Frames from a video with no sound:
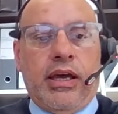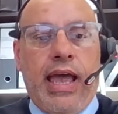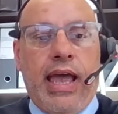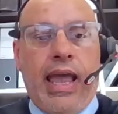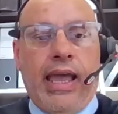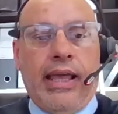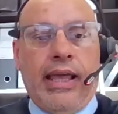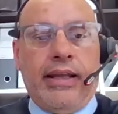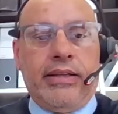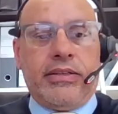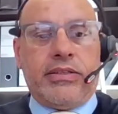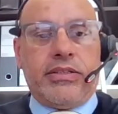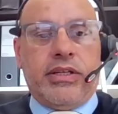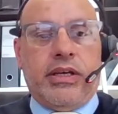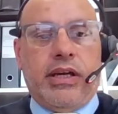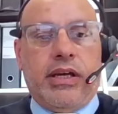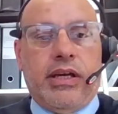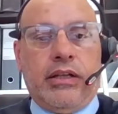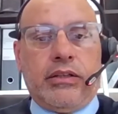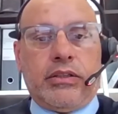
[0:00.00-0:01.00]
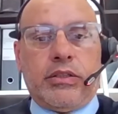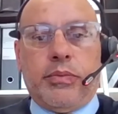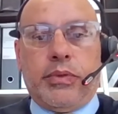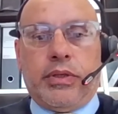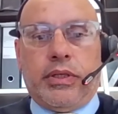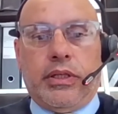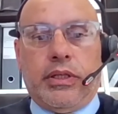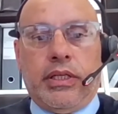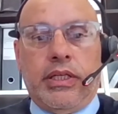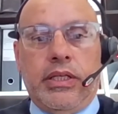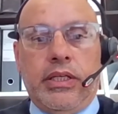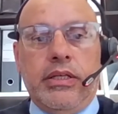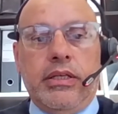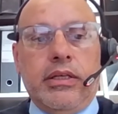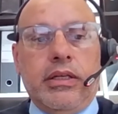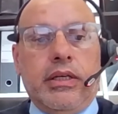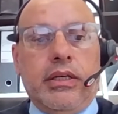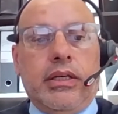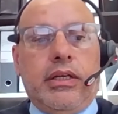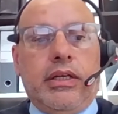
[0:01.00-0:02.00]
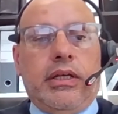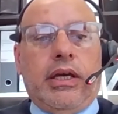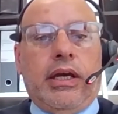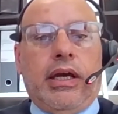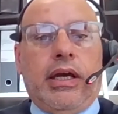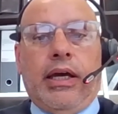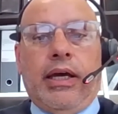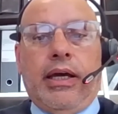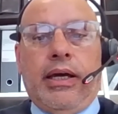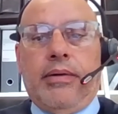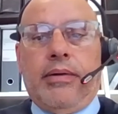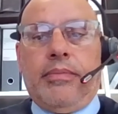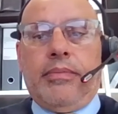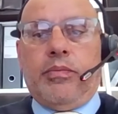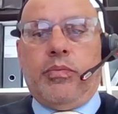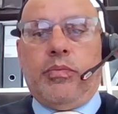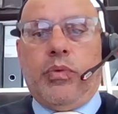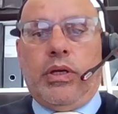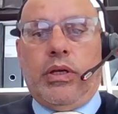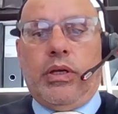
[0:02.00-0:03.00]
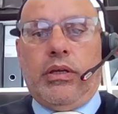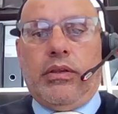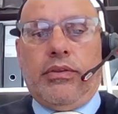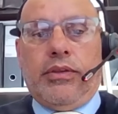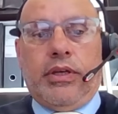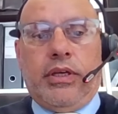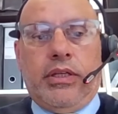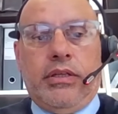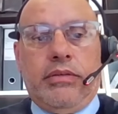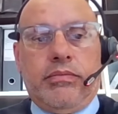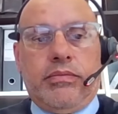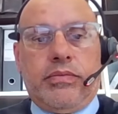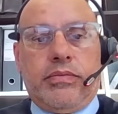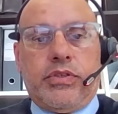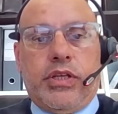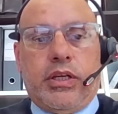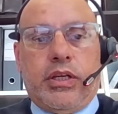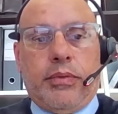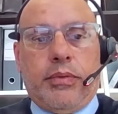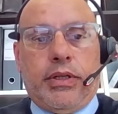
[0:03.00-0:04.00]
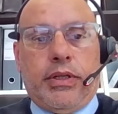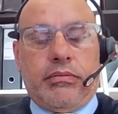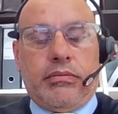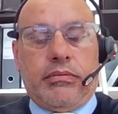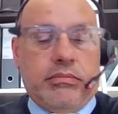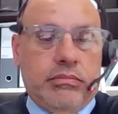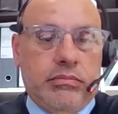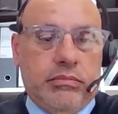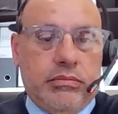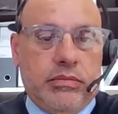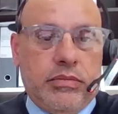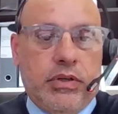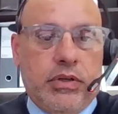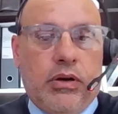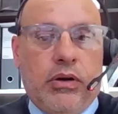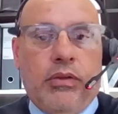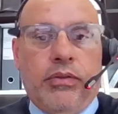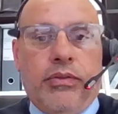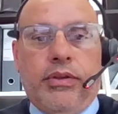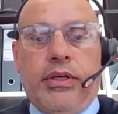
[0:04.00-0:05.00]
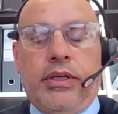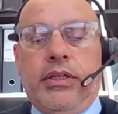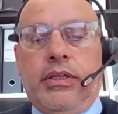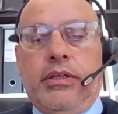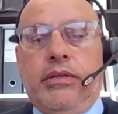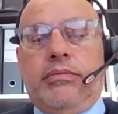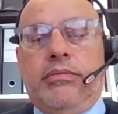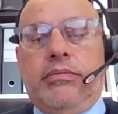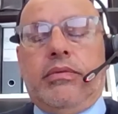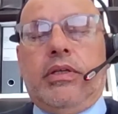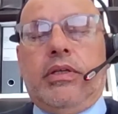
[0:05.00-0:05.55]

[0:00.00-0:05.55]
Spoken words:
and ultimately the settlement on the